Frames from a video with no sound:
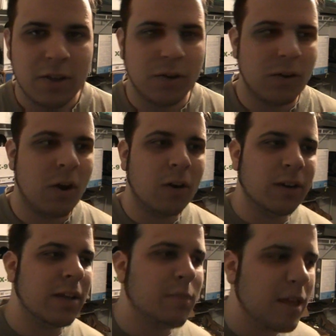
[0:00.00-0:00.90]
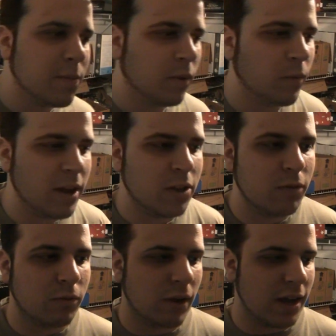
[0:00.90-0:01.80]
You're hurting people when
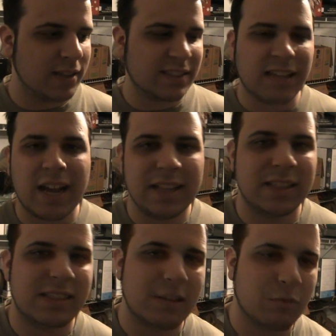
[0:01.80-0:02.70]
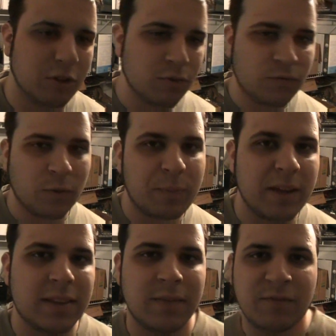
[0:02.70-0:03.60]
you silence them, when you
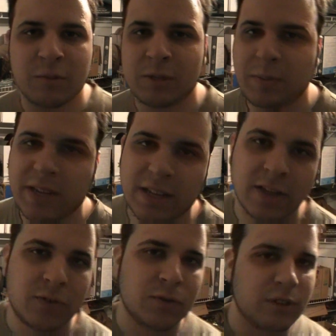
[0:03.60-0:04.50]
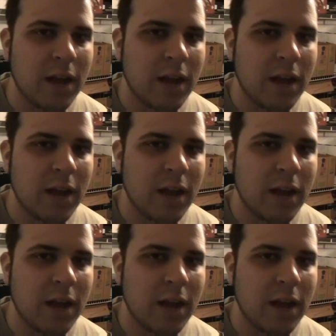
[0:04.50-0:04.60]
forbid them from speaking the truth.